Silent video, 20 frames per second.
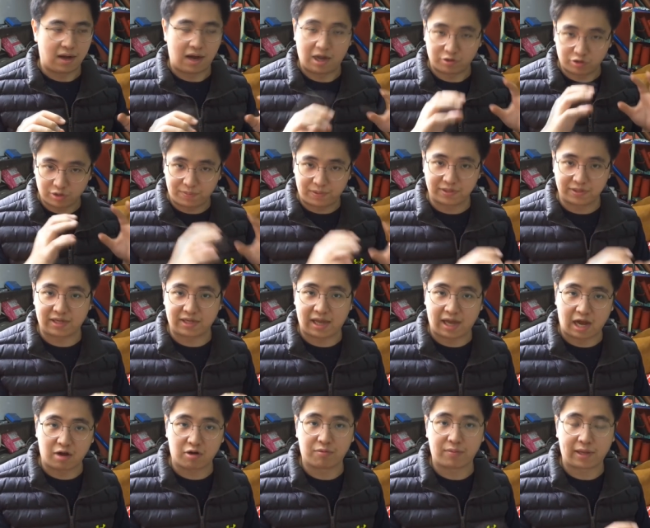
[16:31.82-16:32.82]
uh,
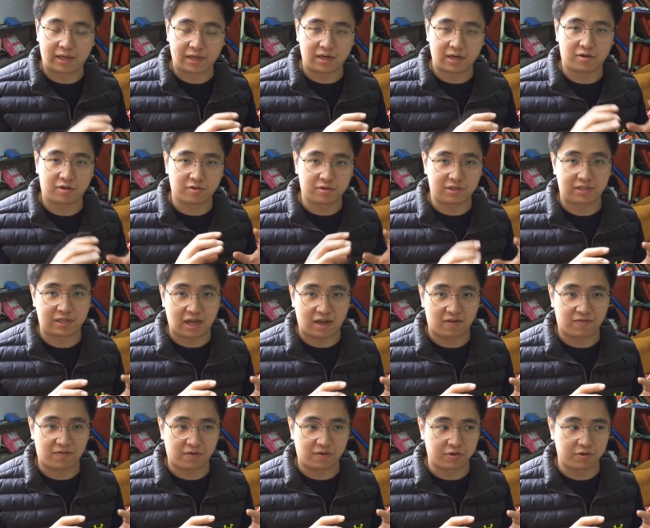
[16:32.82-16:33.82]
I will making a good
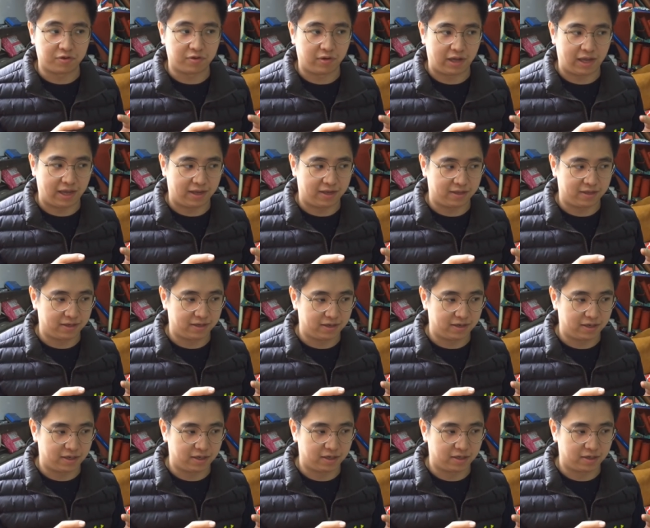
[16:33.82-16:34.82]
stuff for you and
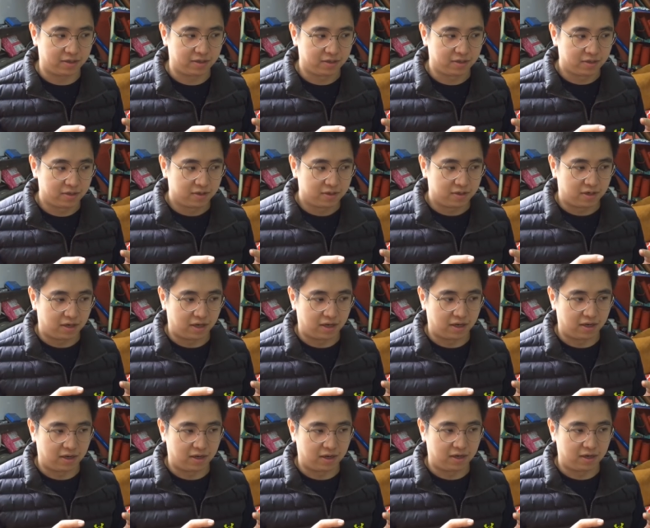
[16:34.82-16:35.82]
uh,
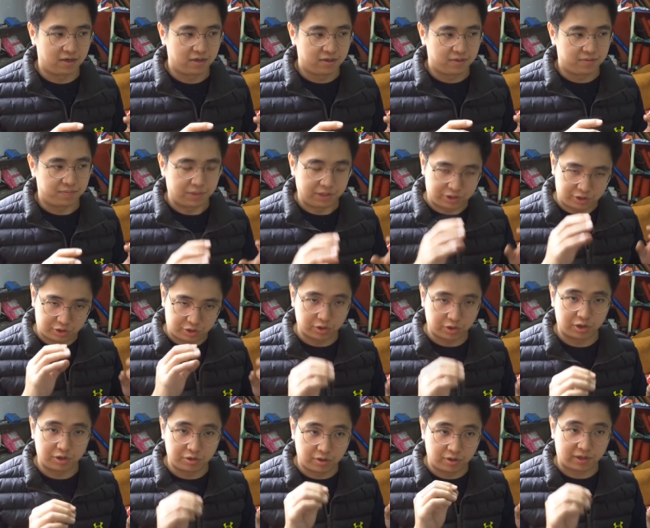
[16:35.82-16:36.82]
uh, be
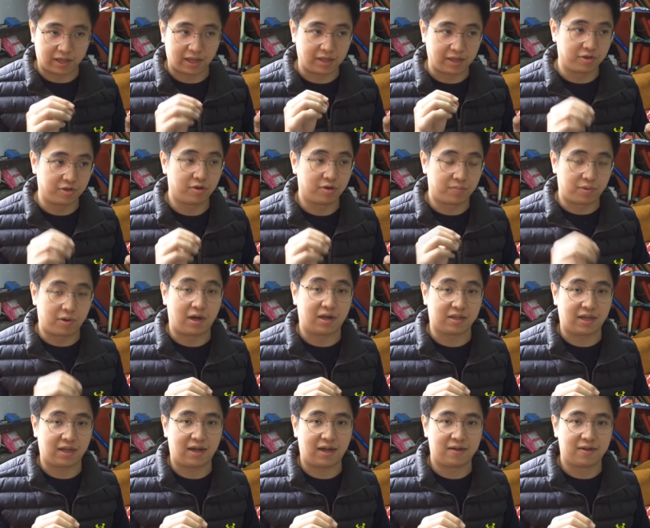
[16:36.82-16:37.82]
sure you will get your
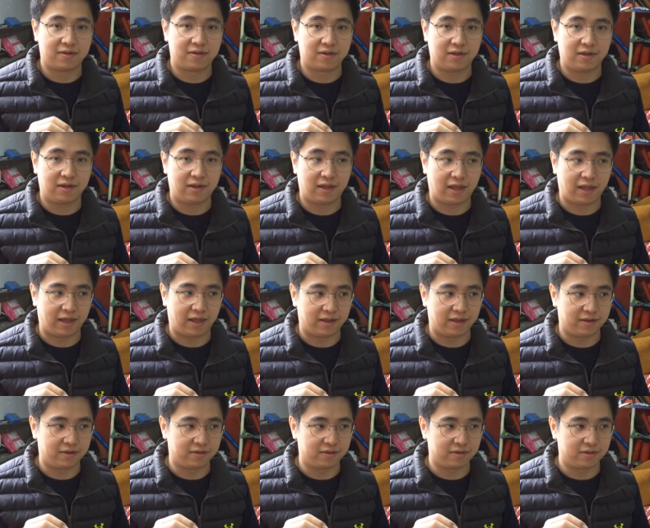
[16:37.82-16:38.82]
product
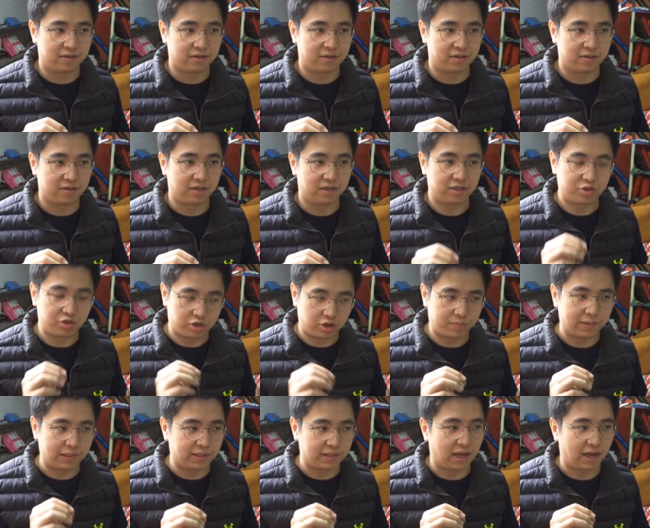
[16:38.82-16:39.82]
and the
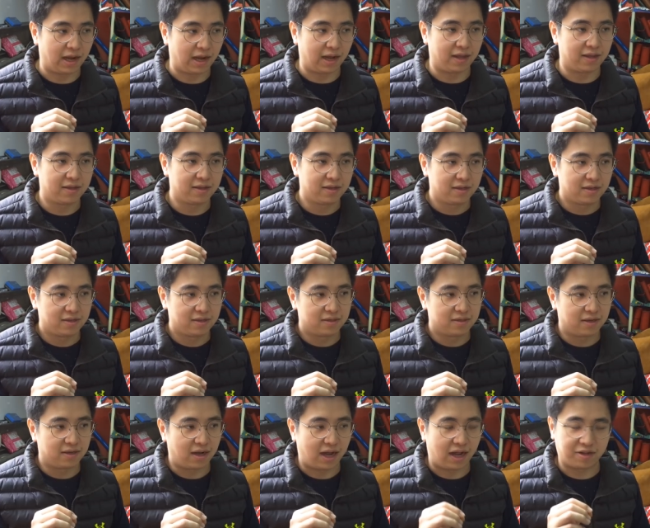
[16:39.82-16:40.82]
shipping time
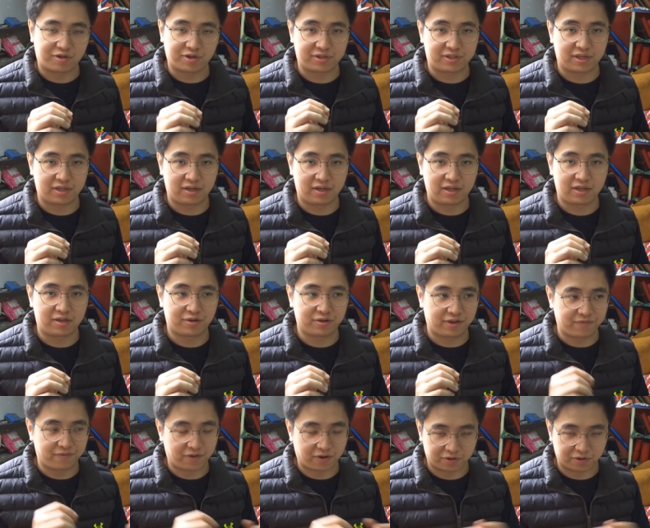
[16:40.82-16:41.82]
I just a little
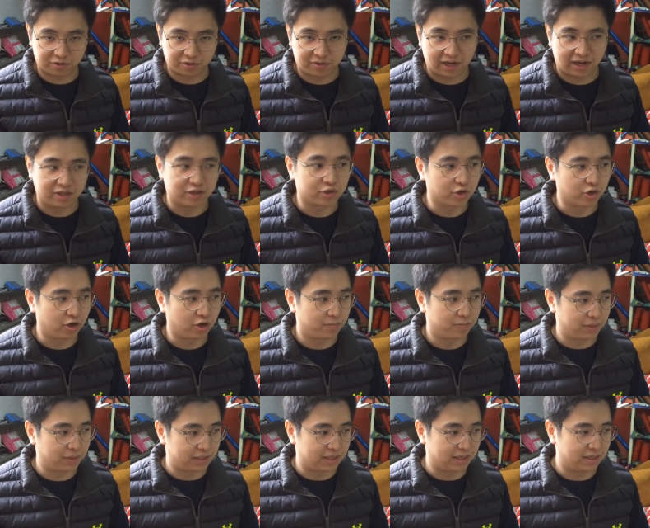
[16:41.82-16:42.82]
difficult to control
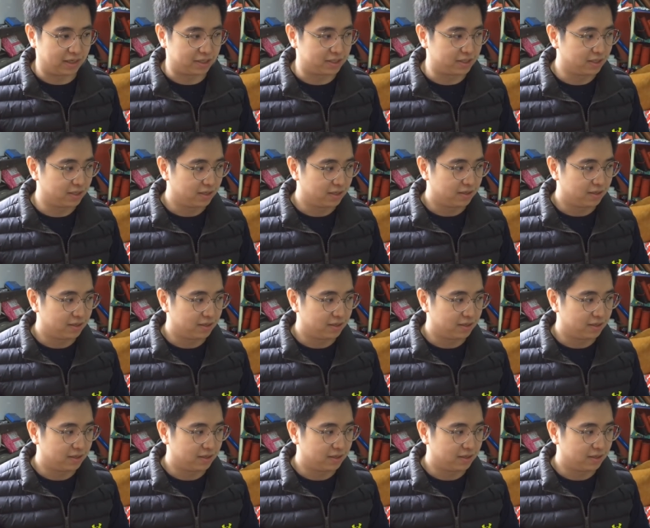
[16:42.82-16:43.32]
because